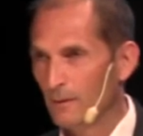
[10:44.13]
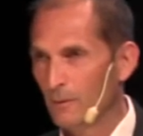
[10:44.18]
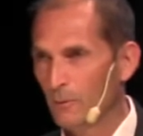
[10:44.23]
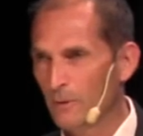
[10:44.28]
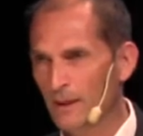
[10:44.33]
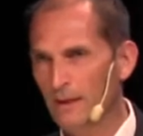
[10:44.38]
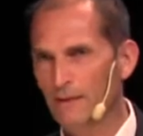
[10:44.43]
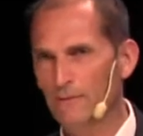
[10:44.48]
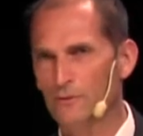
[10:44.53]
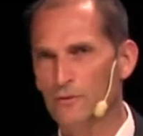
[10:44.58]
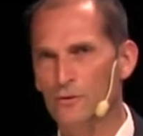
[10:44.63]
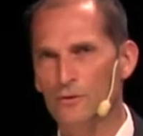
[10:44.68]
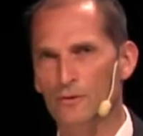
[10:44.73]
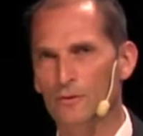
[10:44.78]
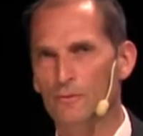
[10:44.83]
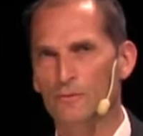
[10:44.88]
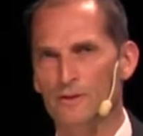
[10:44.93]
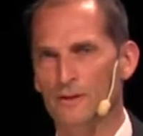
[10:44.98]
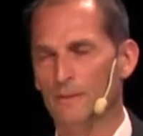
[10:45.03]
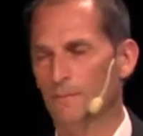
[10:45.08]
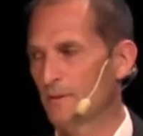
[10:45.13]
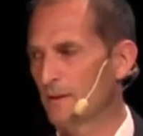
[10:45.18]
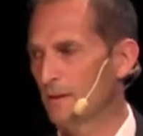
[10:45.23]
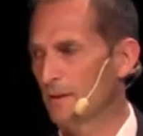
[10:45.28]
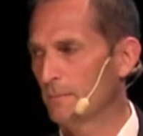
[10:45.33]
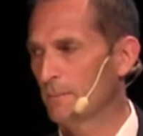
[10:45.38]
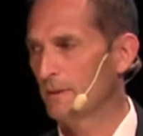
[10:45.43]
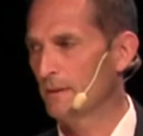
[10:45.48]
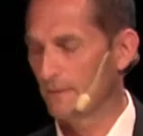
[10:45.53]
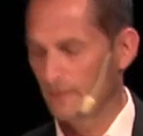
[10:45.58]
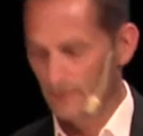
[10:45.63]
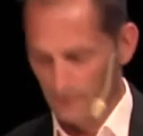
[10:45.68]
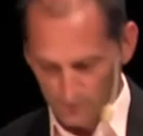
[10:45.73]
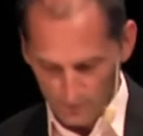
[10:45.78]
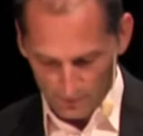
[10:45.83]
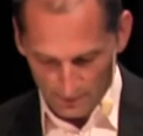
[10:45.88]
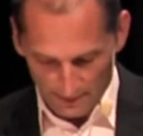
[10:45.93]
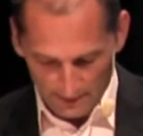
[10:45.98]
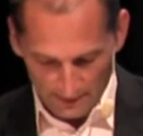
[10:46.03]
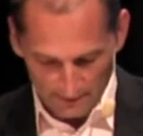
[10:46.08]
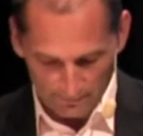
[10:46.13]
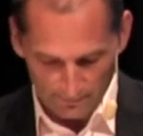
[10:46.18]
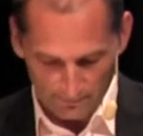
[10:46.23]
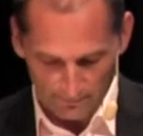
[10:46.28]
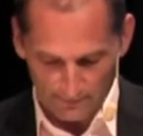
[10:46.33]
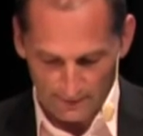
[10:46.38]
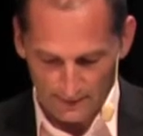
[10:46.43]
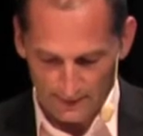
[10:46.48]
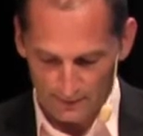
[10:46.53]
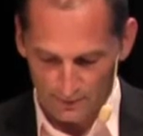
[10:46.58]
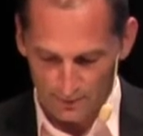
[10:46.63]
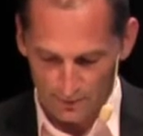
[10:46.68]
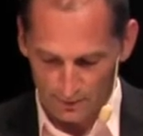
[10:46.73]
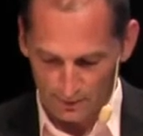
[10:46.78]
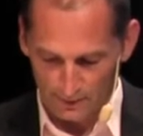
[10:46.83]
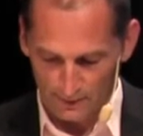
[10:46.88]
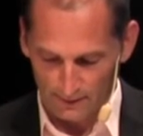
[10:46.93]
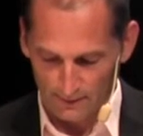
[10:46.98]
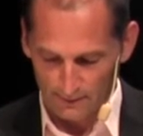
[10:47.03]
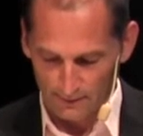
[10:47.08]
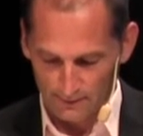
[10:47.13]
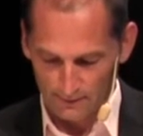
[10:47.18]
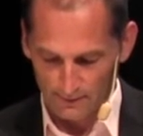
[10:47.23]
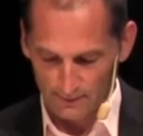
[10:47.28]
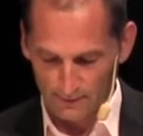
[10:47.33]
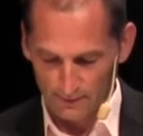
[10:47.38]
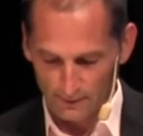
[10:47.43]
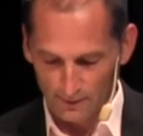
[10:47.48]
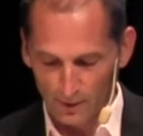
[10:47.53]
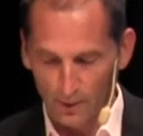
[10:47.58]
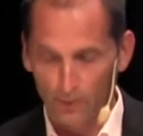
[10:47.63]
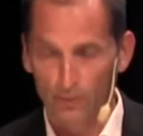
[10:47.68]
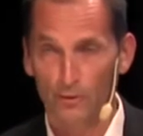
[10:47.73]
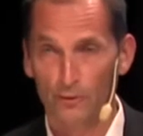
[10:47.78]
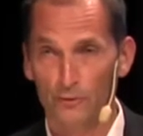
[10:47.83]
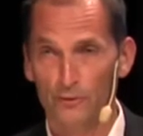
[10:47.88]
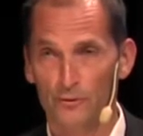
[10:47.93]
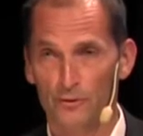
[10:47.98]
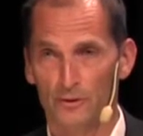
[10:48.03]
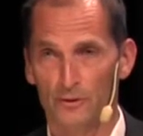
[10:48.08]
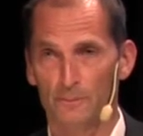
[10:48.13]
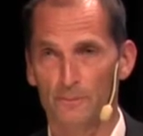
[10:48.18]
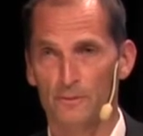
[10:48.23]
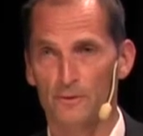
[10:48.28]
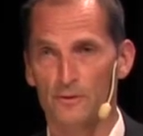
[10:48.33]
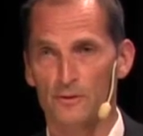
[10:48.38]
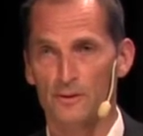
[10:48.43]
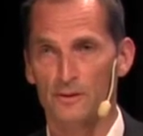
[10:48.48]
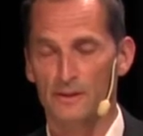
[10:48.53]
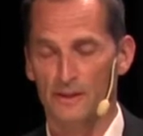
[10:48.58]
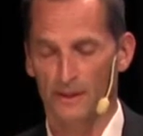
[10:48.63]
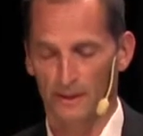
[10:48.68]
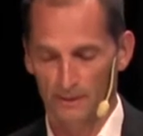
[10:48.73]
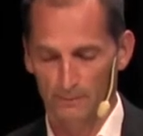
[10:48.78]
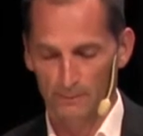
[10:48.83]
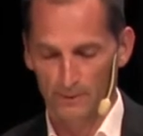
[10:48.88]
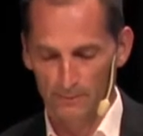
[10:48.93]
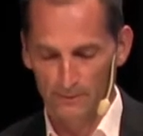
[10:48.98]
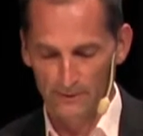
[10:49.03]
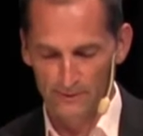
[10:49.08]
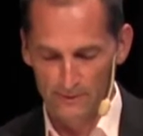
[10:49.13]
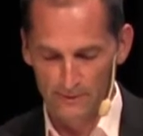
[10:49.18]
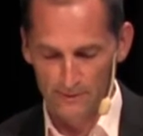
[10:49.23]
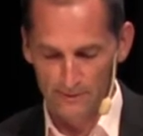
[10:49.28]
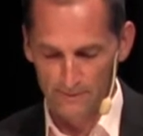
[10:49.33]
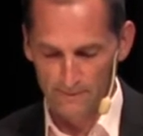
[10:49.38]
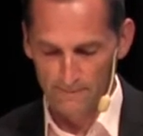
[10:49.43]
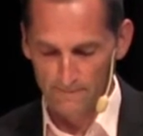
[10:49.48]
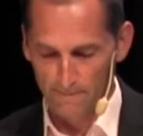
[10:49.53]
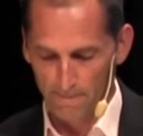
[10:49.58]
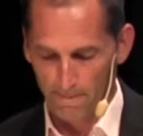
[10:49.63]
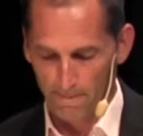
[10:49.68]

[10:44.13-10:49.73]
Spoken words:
We have to do something about this to have actually a long-term sustainable business.